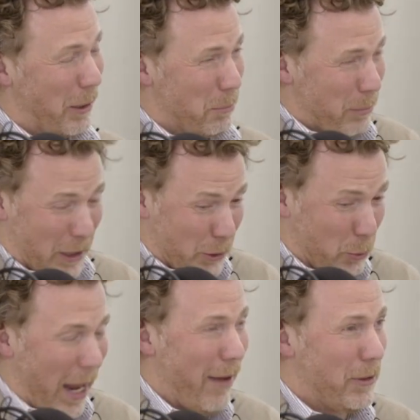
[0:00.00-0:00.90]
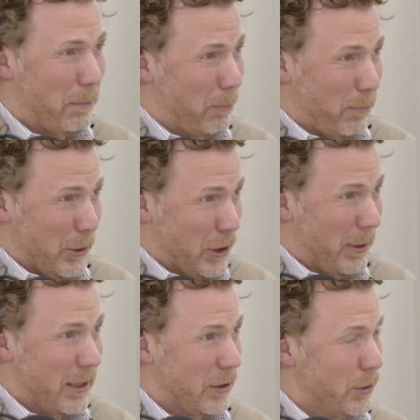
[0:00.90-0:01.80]
but because we have the
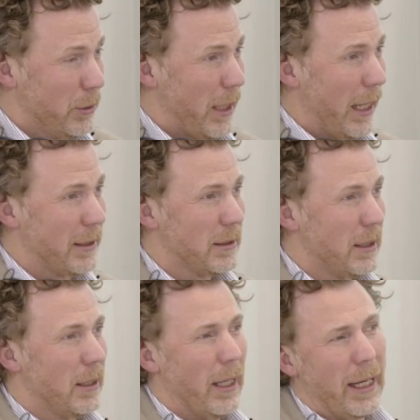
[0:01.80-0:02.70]
possibility to do that, right?